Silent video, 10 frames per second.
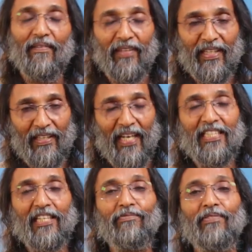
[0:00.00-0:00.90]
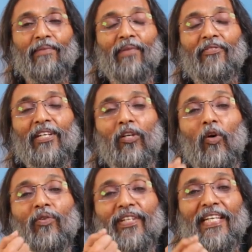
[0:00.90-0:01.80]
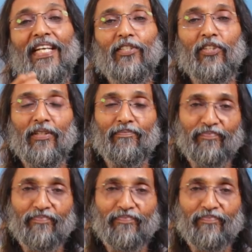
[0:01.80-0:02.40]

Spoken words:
They rise up from our lower nature.